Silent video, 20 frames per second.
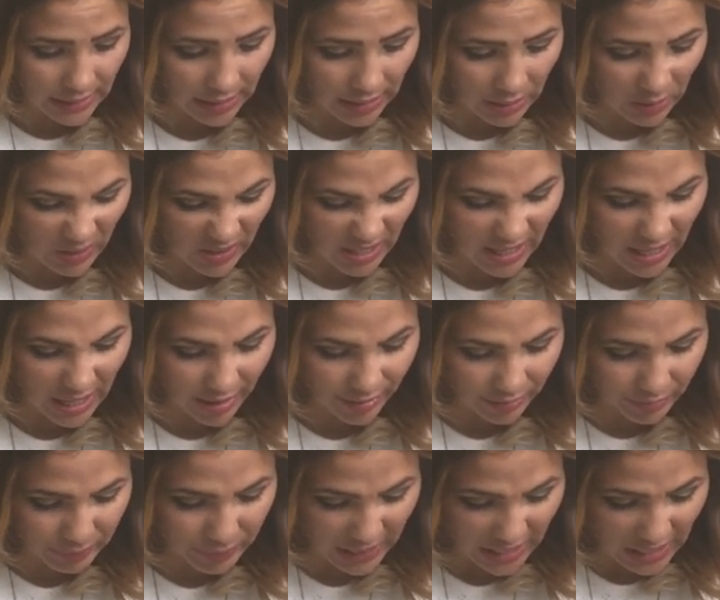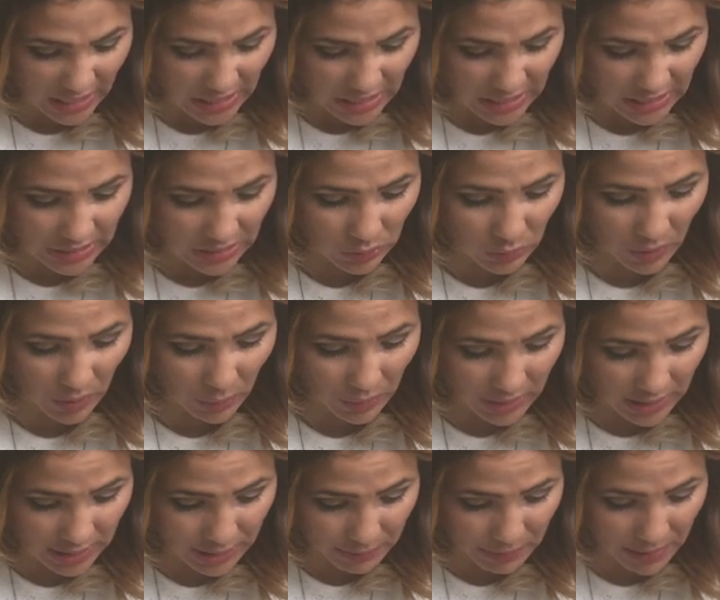I already have pins. Do I
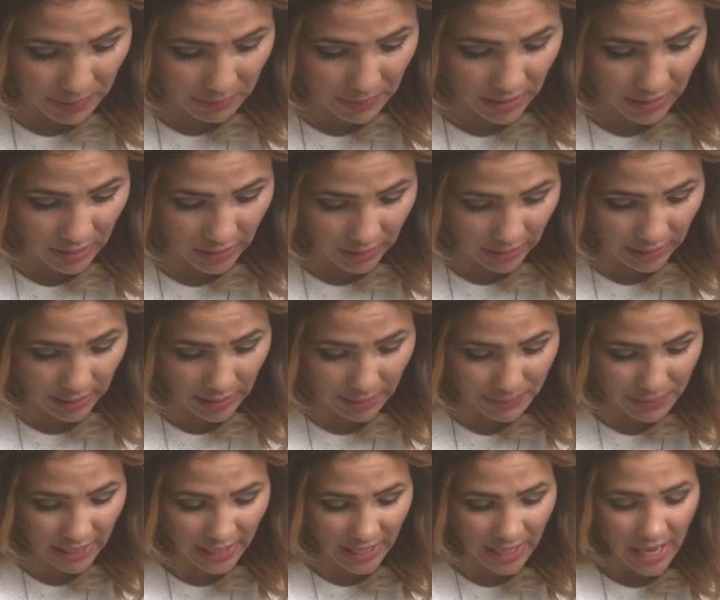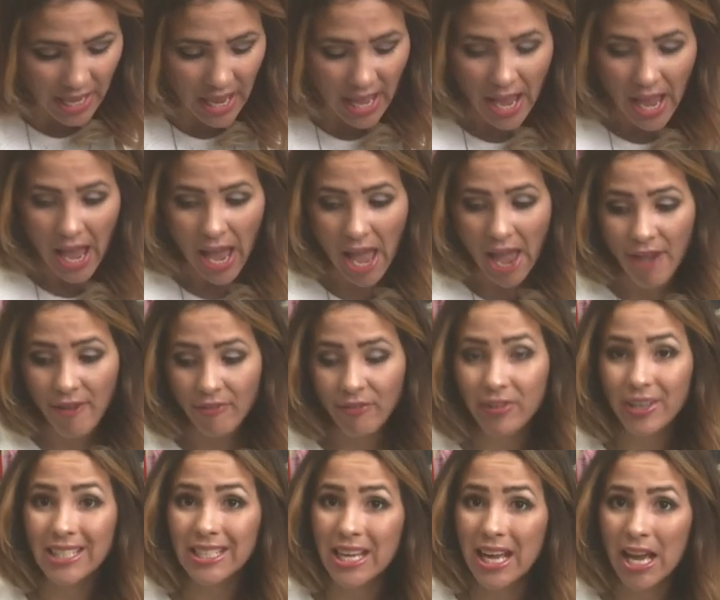want to spend money on clips? And
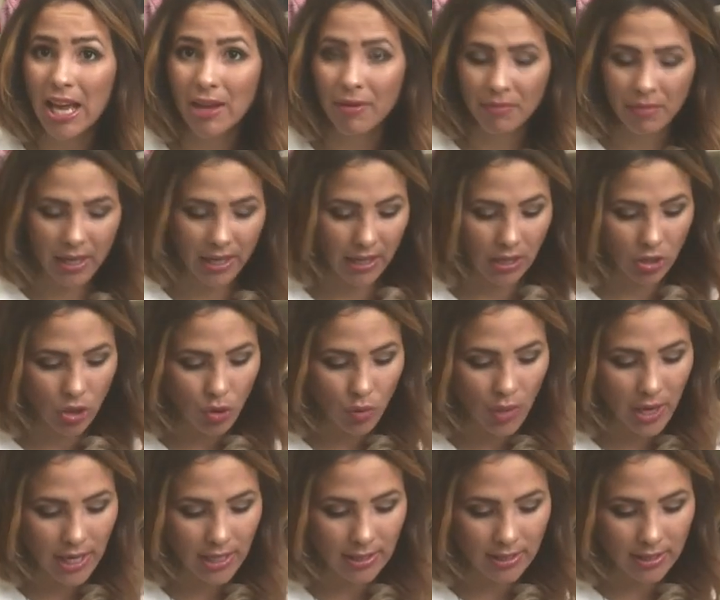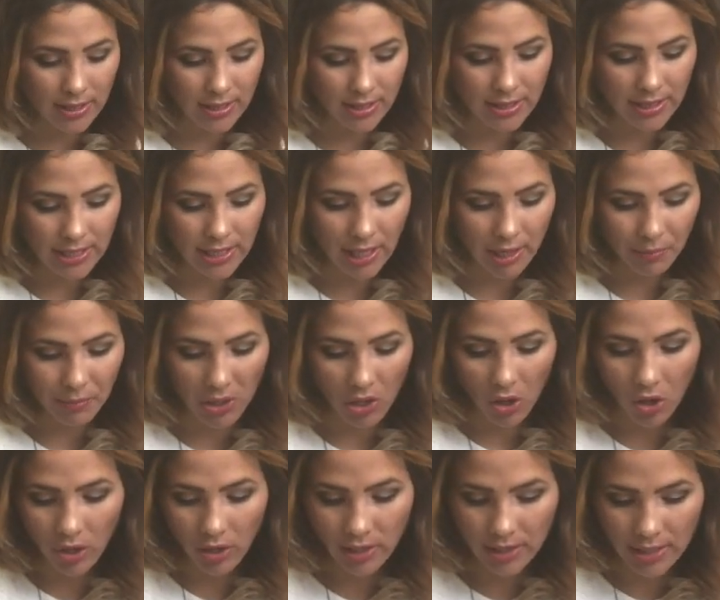every time, like, you guys tell me
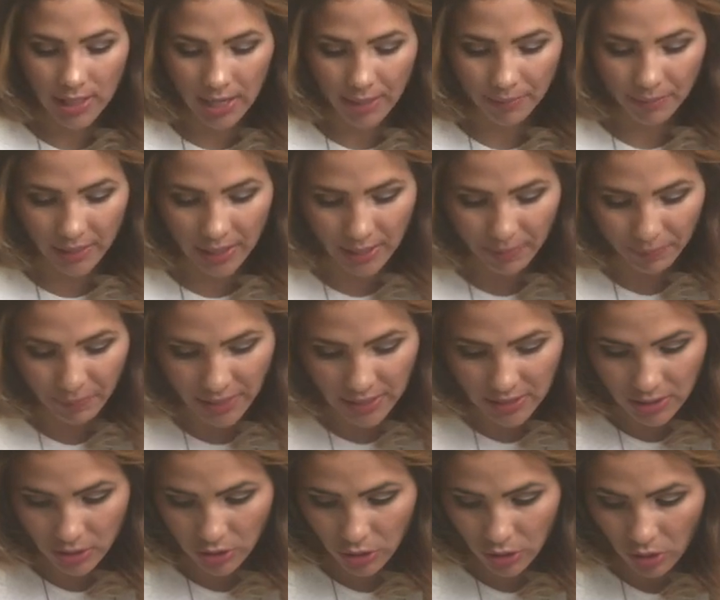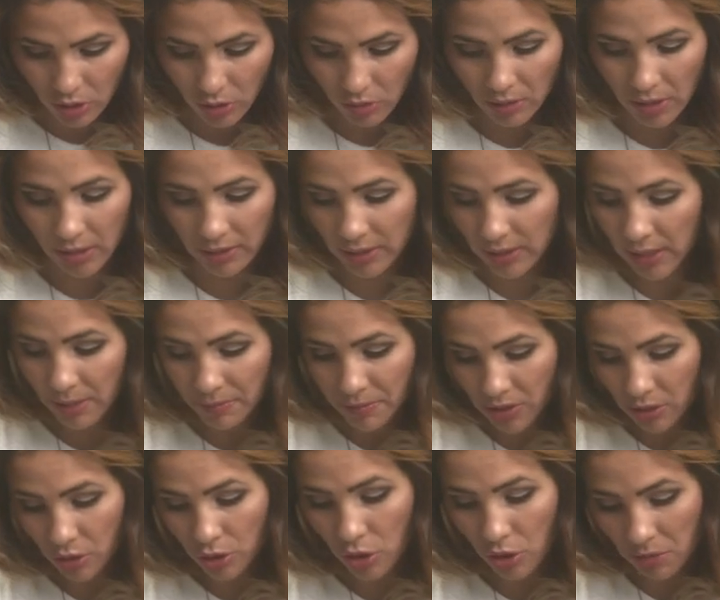all the time that pins are clips
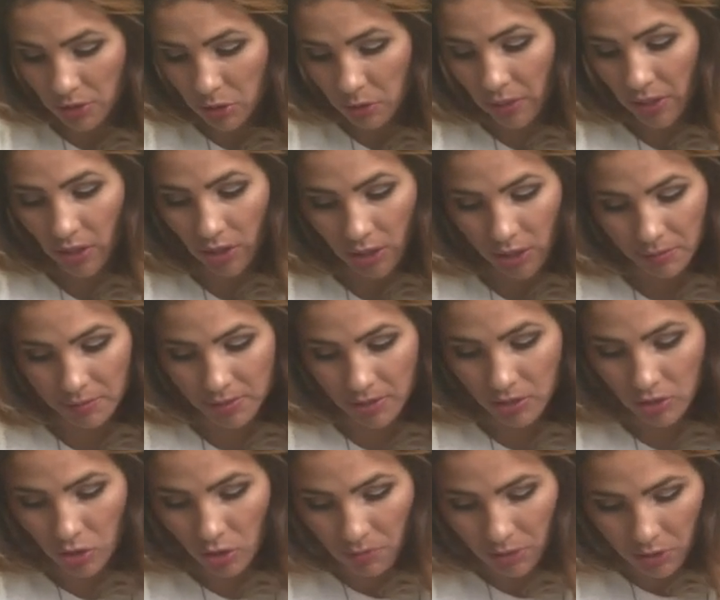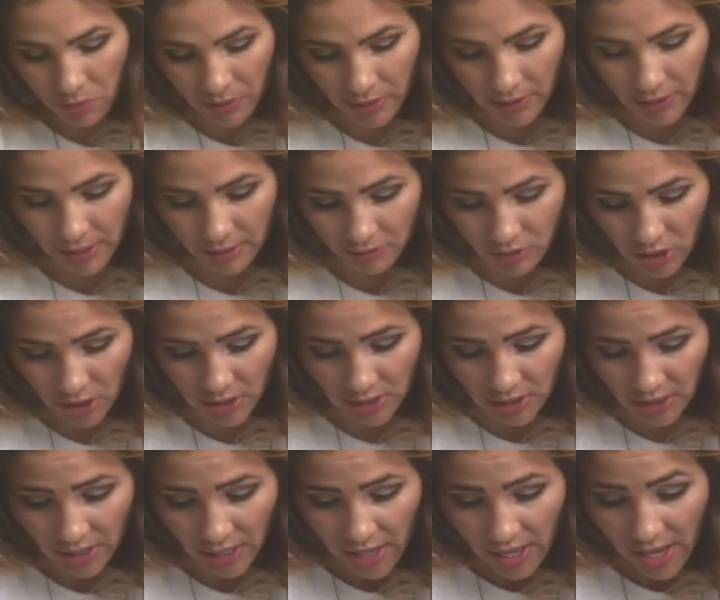are so much better, clips are so much better,
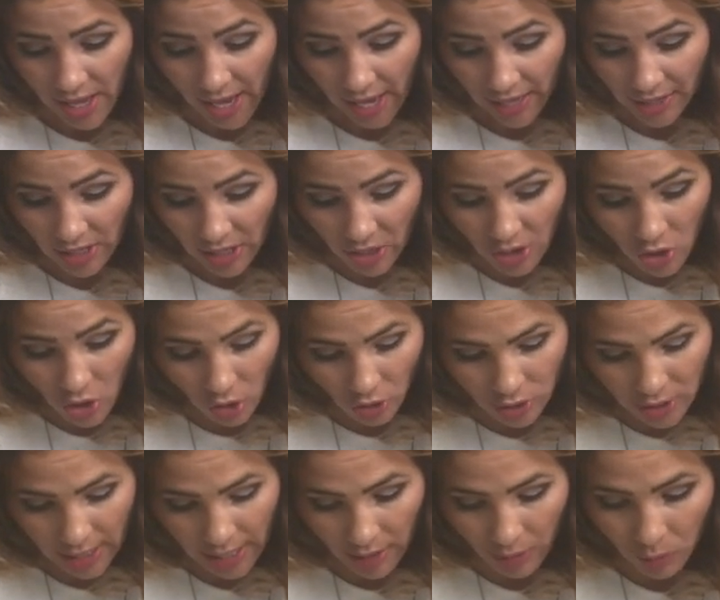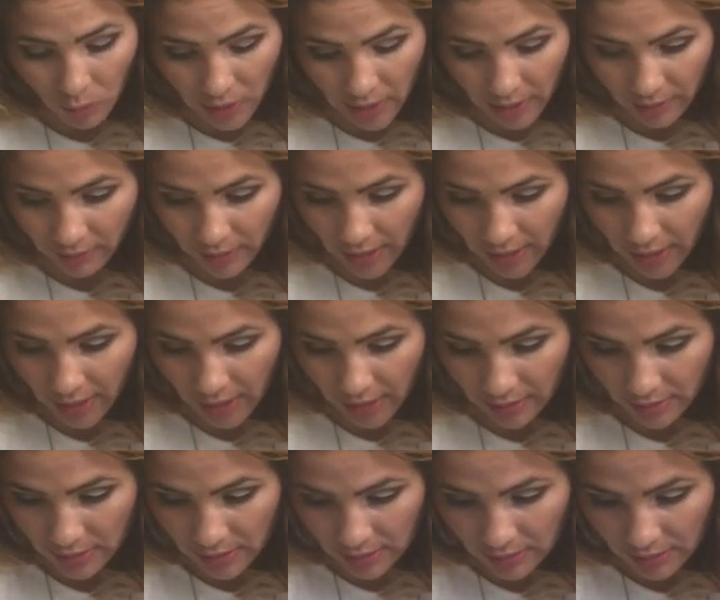life-changing. And no doubt, whenever I
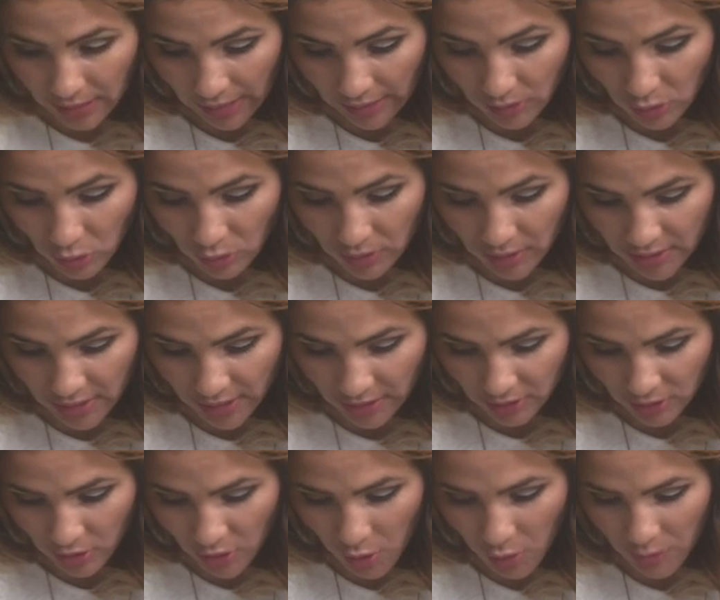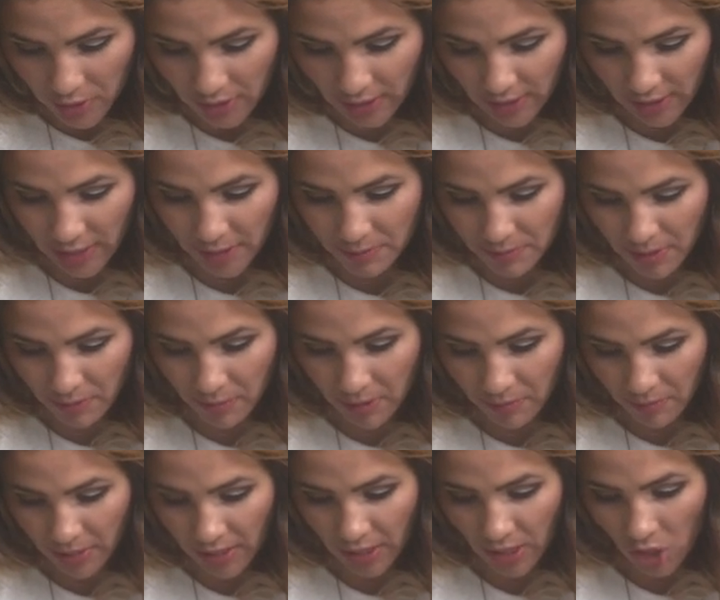get that, I do decide to go with clips, I'm gonna
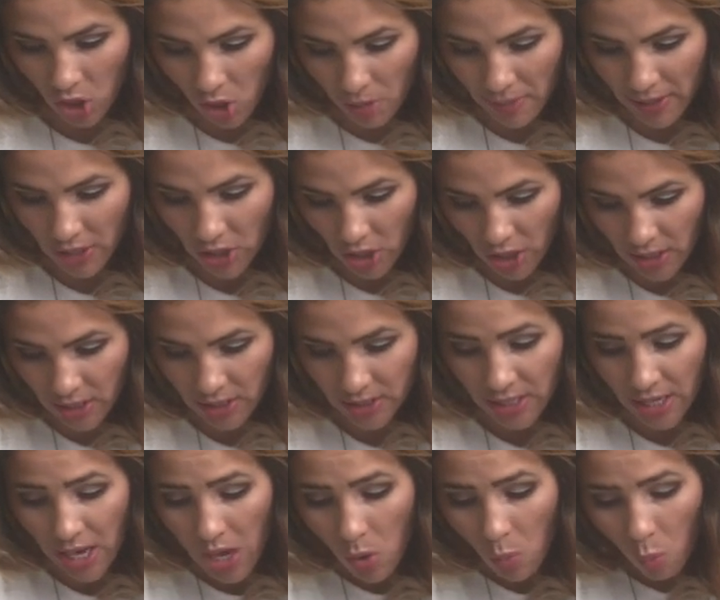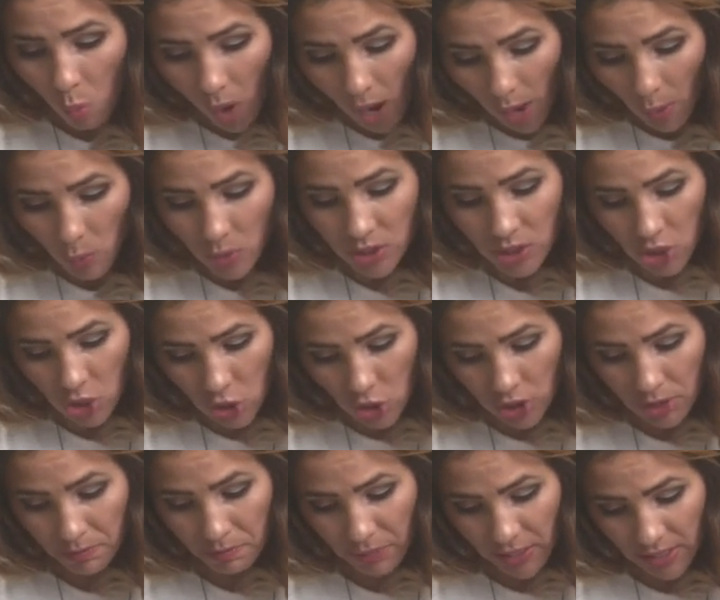be like, oh my goodness, why was I
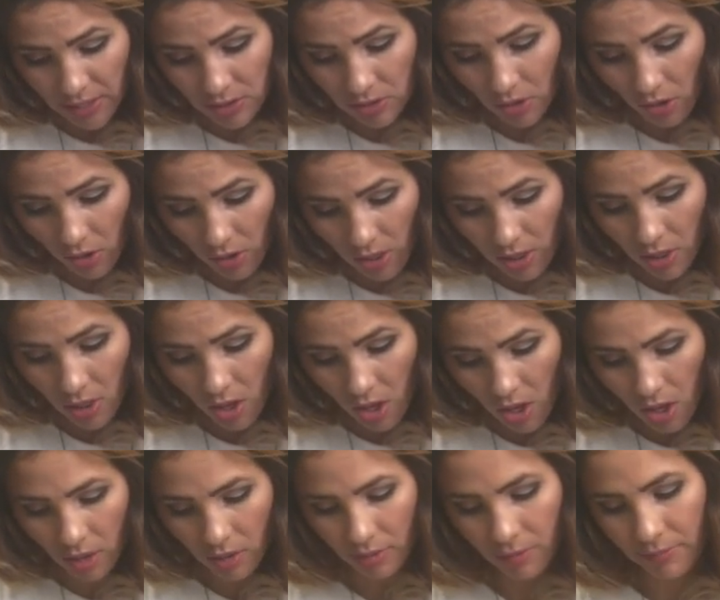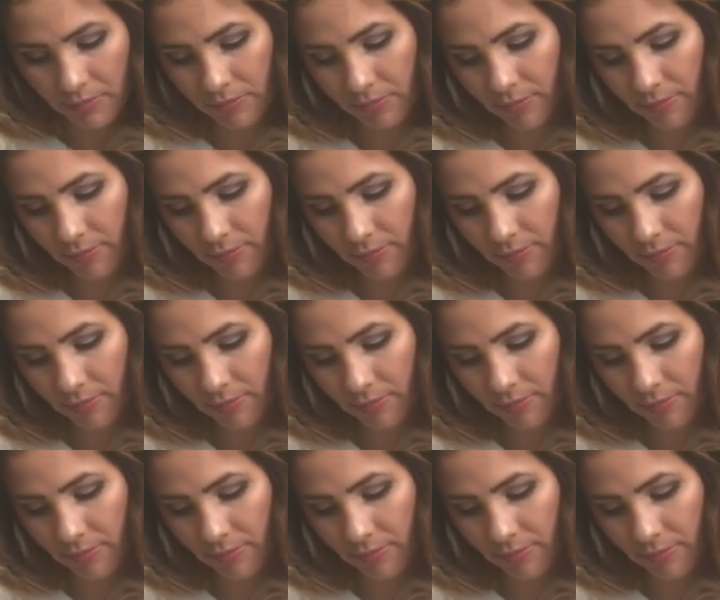using pins all along?